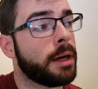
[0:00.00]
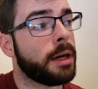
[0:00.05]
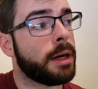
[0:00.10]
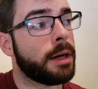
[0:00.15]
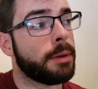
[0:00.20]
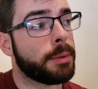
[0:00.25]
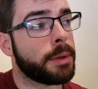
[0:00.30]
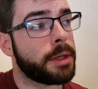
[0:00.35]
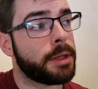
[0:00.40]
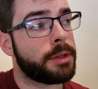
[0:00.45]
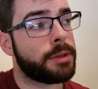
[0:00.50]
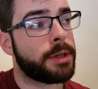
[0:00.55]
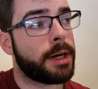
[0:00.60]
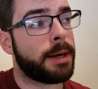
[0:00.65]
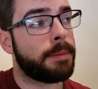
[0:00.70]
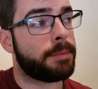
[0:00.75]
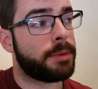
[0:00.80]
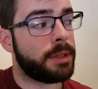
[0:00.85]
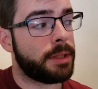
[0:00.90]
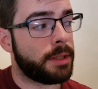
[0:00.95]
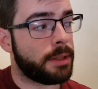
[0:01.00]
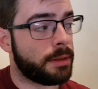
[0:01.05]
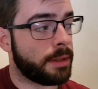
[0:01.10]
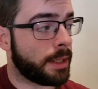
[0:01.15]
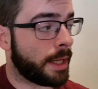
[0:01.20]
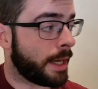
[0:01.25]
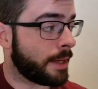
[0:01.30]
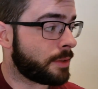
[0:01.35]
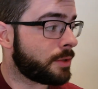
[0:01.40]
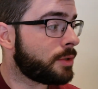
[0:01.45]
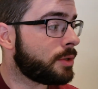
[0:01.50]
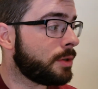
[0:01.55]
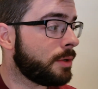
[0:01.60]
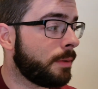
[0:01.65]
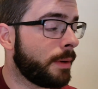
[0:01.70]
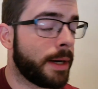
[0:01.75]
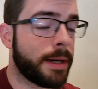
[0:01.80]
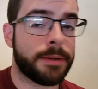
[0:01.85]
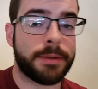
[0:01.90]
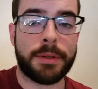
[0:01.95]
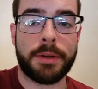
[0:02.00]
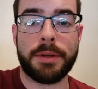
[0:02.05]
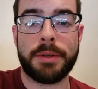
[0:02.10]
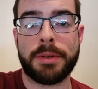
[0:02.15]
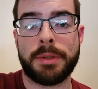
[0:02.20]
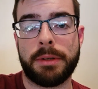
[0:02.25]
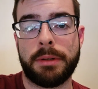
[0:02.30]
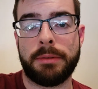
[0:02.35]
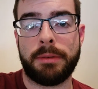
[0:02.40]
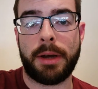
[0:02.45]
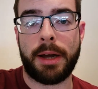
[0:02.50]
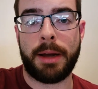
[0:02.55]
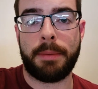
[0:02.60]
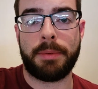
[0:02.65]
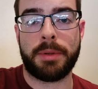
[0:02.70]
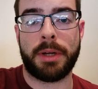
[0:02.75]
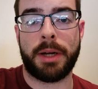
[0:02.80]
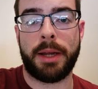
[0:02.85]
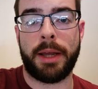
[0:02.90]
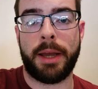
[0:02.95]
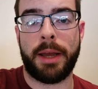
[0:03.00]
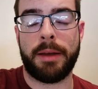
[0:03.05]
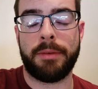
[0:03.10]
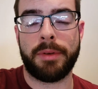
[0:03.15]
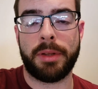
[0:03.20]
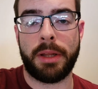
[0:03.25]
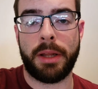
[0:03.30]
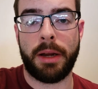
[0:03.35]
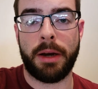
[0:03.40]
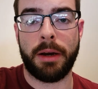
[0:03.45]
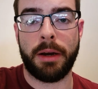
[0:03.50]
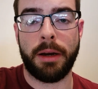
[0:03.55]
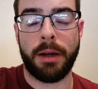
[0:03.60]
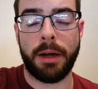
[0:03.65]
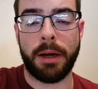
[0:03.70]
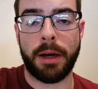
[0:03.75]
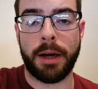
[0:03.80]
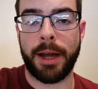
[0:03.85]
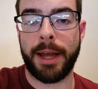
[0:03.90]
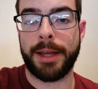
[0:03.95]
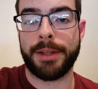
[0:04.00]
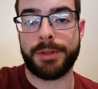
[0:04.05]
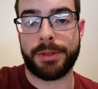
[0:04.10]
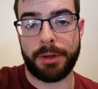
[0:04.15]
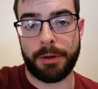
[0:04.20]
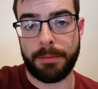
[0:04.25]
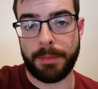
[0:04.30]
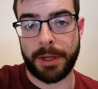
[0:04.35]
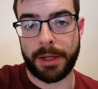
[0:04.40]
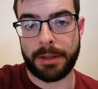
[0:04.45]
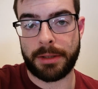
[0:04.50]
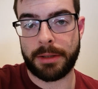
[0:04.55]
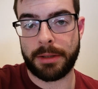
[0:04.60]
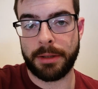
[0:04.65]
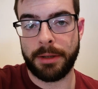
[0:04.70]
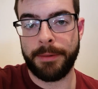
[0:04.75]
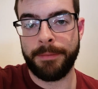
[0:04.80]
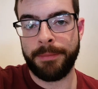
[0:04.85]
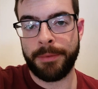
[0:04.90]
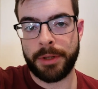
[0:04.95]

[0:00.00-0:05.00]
Uh, we're going to drop the last two ounces of hops that I have in there uh, at zero minutes,